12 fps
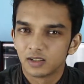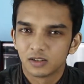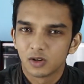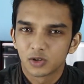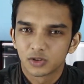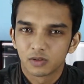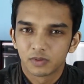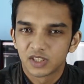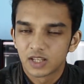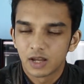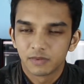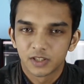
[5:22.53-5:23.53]
lots of
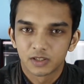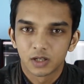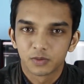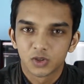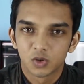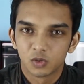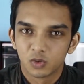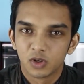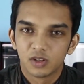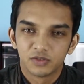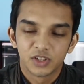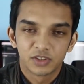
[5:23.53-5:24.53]
heavy stuff, so
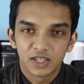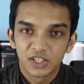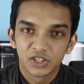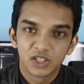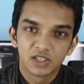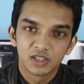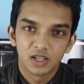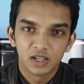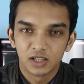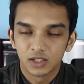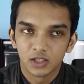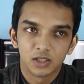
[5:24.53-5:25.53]
they really need
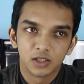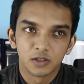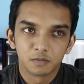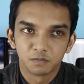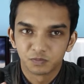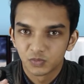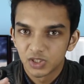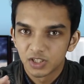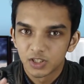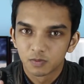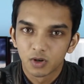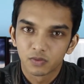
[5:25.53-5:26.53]
a
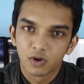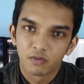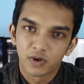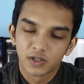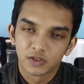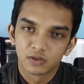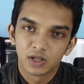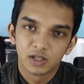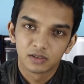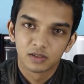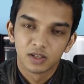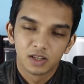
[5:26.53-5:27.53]
small form factor
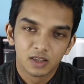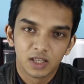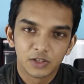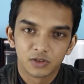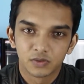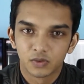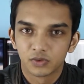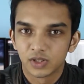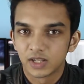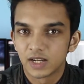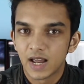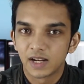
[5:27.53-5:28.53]
and lightweight phone
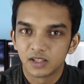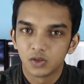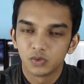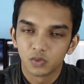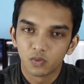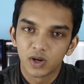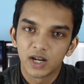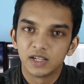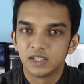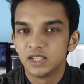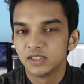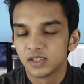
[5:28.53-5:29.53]
they can handle with one
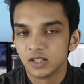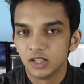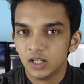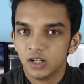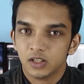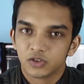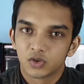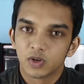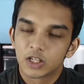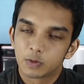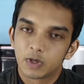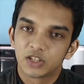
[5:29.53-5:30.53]
hand easily.
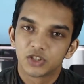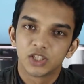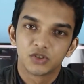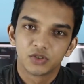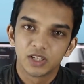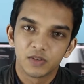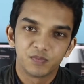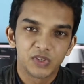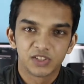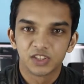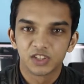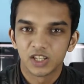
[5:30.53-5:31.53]
So Xperia Z3
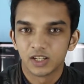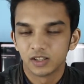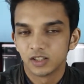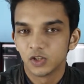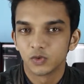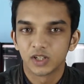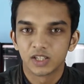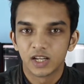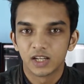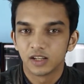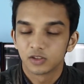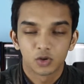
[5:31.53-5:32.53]
is the thing you can
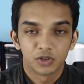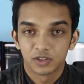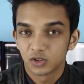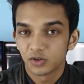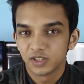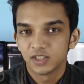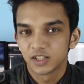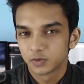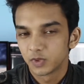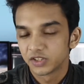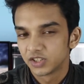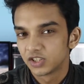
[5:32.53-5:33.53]
get. Sorry,
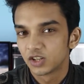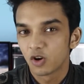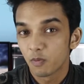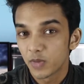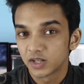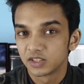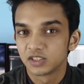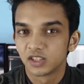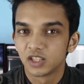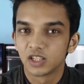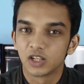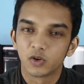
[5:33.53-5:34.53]
Xperia Z3 Compact is the
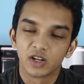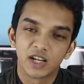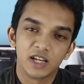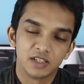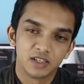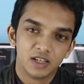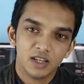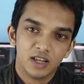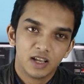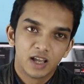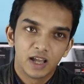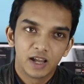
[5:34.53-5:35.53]
thing you can get.
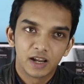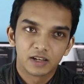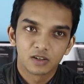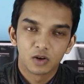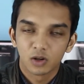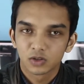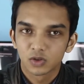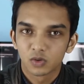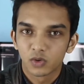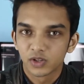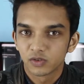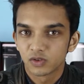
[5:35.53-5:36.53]
And
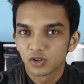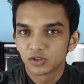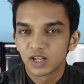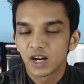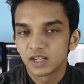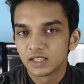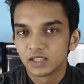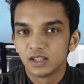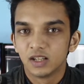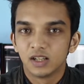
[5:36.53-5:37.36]
also, when you're not carrying